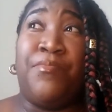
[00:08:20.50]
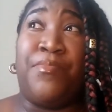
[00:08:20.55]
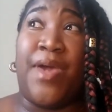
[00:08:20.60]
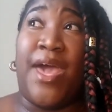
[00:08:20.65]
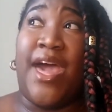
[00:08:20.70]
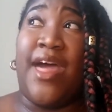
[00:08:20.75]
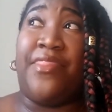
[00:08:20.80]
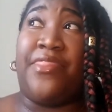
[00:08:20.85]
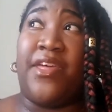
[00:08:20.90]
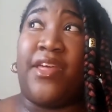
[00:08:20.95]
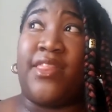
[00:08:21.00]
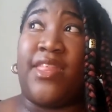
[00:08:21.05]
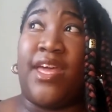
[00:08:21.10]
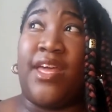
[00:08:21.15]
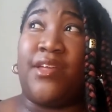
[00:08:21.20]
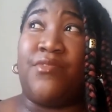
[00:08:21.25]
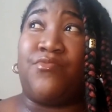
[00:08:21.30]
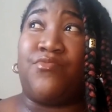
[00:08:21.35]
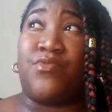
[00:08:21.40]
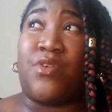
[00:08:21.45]
bad thing
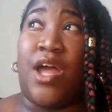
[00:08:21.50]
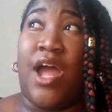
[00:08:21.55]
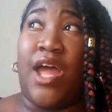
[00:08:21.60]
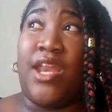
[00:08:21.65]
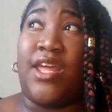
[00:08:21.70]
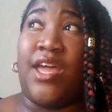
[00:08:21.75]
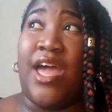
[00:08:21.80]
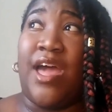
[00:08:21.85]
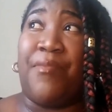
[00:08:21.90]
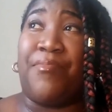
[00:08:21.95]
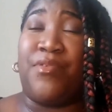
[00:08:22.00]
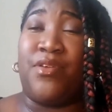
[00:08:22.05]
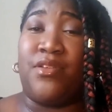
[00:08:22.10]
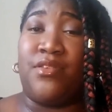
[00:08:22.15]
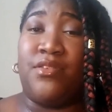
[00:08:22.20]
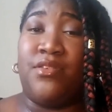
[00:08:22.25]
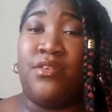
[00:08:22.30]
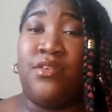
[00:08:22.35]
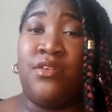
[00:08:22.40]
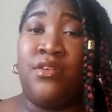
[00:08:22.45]
that kind of
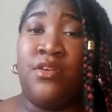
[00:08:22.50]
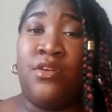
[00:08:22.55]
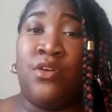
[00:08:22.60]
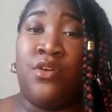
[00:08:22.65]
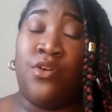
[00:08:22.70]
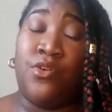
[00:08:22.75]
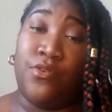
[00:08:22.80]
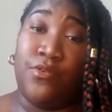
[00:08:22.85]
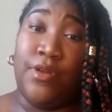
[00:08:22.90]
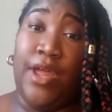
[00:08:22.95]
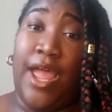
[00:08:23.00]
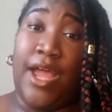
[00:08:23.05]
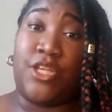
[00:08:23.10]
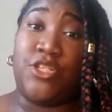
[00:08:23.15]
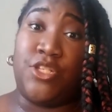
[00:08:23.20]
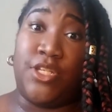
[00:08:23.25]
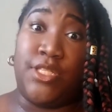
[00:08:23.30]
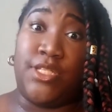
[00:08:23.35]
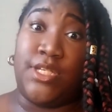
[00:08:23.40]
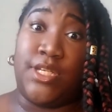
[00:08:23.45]
happened, or
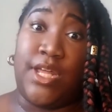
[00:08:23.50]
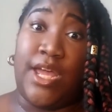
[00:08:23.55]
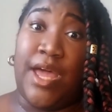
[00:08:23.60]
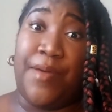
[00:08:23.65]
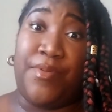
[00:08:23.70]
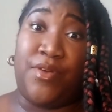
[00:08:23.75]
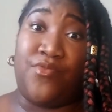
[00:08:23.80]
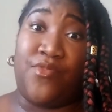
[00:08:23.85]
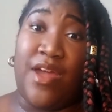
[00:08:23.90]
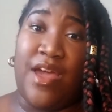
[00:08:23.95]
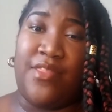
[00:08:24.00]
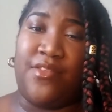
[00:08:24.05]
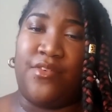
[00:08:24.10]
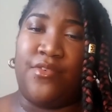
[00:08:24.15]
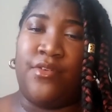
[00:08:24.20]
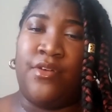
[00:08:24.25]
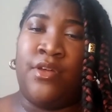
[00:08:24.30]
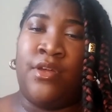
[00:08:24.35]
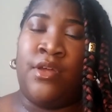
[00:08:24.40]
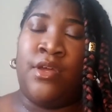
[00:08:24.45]
actually did happen
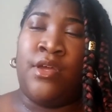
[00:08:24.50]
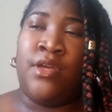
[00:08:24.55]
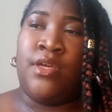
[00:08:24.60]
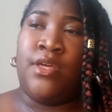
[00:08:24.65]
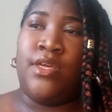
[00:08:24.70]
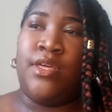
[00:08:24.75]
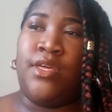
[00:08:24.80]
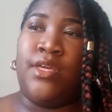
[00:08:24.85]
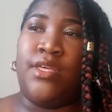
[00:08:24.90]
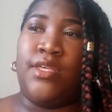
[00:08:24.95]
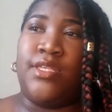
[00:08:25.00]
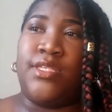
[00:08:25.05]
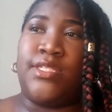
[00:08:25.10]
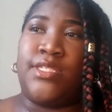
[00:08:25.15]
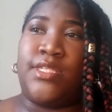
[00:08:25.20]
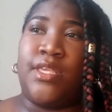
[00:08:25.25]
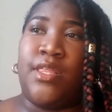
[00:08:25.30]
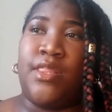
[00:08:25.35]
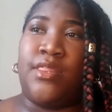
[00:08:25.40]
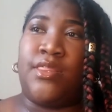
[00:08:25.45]
rather,
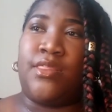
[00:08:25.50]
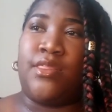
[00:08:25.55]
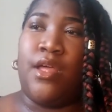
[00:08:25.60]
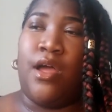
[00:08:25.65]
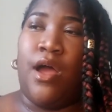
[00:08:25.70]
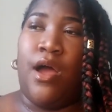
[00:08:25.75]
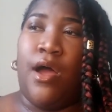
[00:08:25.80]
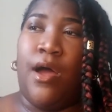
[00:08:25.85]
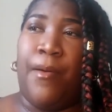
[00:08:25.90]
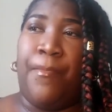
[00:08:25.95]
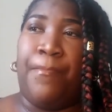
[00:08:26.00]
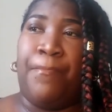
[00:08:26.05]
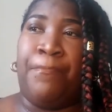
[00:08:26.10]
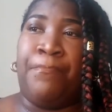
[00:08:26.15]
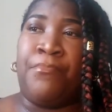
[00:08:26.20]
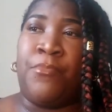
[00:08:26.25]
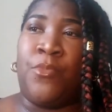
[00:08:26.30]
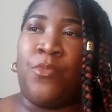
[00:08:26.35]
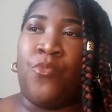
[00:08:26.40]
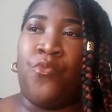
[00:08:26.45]
is
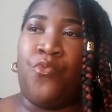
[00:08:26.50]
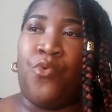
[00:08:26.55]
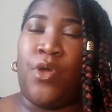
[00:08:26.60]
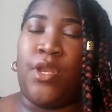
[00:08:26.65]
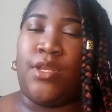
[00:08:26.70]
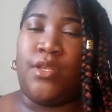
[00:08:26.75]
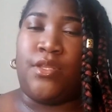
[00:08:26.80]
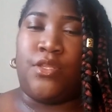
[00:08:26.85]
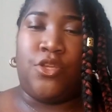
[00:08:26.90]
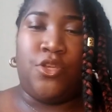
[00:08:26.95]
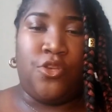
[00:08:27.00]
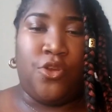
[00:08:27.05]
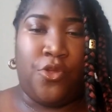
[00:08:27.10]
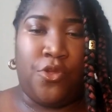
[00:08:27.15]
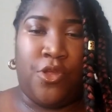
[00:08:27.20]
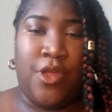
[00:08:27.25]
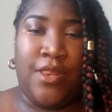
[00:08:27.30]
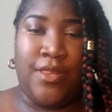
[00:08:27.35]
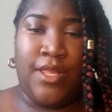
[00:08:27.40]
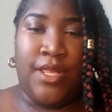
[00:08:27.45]
when,
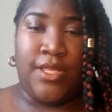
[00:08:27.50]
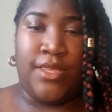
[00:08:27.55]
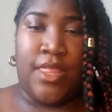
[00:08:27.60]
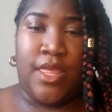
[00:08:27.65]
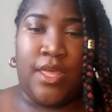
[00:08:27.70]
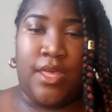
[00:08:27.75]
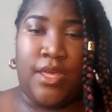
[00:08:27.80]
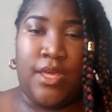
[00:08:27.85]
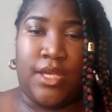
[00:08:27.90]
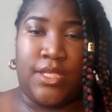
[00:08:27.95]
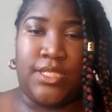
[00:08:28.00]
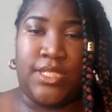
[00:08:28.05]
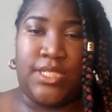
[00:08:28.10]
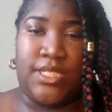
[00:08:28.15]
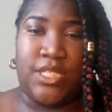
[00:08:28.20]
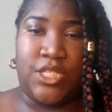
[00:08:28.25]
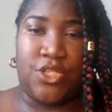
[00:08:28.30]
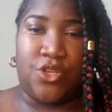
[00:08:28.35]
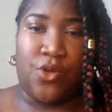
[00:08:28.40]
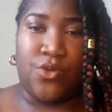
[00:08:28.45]
you need the
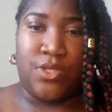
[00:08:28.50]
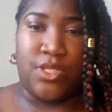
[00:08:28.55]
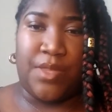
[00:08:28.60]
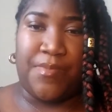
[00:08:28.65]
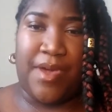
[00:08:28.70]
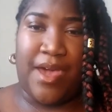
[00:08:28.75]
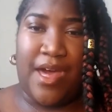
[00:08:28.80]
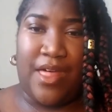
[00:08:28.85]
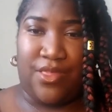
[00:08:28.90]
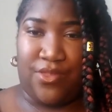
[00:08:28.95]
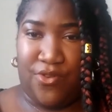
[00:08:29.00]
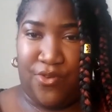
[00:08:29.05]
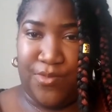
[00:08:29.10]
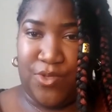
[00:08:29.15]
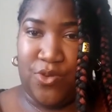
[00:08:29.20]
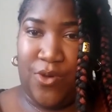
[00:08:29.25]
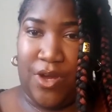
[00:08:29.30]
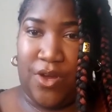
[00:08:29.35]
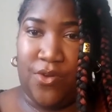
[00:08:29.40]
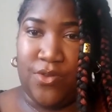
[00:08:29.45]
assistance to go to the
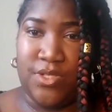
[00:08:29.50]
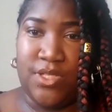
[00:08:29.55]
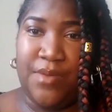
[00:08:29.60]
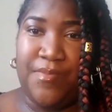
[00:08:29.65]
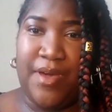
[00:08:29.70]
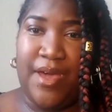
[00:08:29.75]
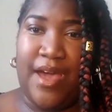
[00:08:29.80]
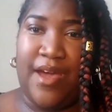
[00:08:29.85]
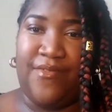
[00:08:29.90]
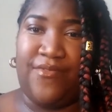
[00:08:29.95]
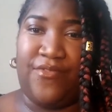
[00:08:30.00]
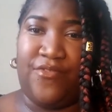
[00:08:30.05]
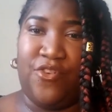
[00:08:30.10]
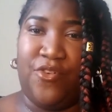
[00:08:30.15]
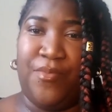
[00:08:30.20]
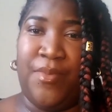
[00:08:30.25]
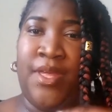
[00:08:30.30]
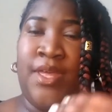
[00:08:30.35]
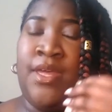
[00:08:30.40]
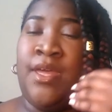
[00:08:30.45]
bathroom. So I go to the
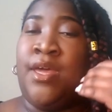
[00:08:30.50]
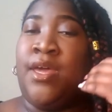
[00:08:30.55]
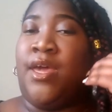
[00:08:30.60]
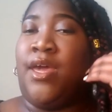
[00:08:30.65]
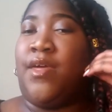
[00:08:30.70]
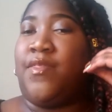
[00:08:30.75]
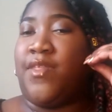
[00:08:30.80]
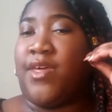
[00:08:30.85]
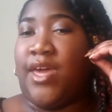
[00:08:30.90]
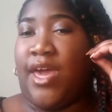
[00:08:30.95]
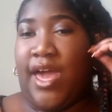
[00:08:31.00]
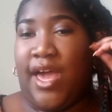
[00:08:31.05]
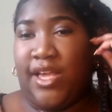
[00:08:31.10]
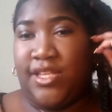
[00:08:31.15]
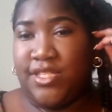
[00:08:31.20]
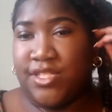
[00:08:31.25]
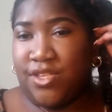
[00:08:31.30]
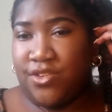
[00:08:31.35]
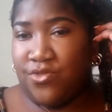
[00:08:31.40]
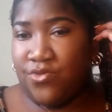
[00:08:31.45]
bathroom and they
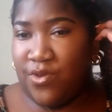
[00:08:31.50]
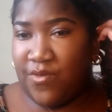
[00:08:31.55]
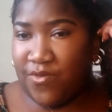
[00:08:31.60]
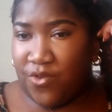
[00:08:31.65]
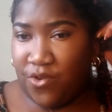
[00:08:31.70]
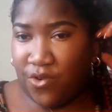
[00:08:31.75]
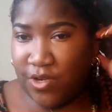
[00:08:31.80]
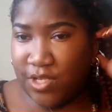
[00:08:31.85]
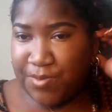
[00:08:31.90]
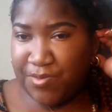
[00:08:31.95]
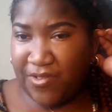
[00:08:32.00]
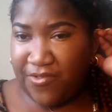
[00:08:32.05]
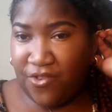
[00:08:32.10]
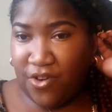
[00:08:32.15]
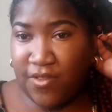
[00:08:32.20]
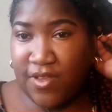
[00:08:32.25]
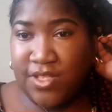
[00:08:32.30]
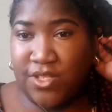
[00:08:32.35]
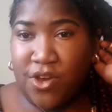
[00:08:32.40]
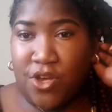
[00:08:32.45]
ask you, of course,
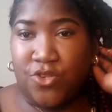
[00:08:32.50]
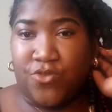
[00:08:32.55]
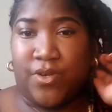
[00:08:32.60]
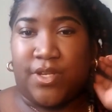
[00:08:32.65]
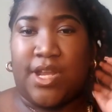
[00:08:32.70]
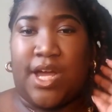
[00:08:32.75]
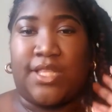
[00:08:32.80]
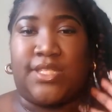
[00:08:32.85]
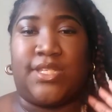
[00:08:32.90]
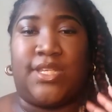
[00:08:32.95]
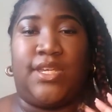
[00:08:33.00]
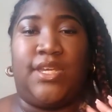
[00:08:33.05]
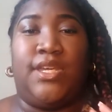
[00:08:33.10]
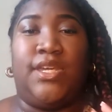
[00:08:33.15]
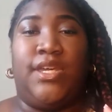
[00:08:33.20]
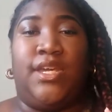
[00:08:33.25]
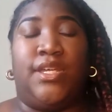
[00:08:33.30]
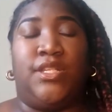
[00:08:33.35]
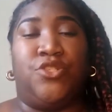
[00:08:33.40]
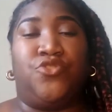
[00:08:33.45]
before the surgery not to
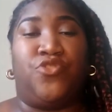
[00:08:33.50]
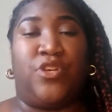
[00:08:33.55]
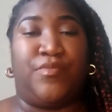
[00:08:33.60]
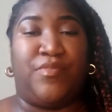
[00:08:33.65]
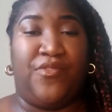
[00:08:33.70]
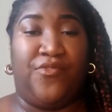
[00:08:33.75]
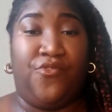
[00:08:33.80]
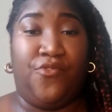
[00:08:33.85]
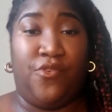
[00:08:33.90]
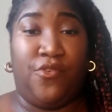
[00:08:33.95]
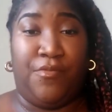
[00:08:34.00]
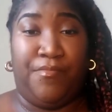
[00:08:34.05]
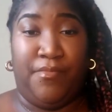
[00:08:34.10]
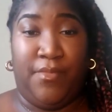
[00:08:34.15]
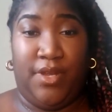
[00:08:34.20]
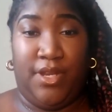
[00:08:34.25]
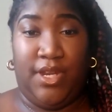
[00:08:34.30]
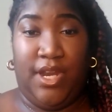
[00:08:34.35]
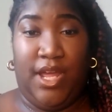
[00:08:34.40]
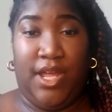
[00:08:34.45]
eat and drink before
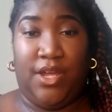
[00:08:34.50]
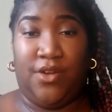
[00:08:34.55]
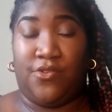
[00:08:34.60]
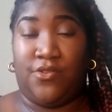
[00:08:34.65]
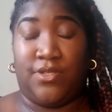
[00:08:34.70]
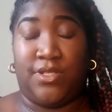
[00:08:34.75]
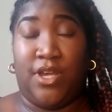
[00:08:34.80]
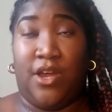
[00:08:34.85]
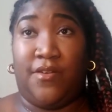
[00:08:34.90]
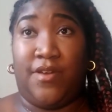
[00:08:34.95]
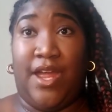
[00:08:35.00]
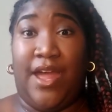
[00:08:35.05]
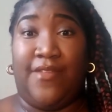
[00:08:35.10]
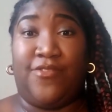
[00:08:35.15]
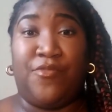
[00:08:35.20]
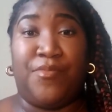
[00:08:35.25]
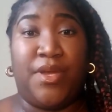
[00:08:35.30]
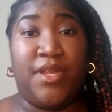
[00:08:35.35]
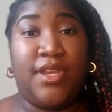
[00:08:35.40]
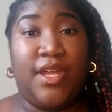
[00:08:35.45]
midnight,
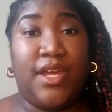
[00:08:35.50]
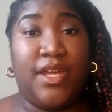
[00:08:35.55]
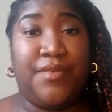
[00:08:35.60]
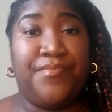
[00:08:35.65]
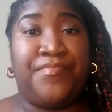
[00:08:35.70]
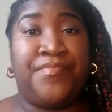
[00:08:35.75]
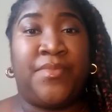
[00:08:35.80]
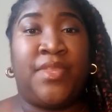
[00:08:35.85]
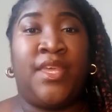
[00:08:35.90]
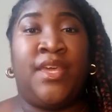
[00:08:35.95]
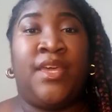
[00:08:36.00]
after midnight.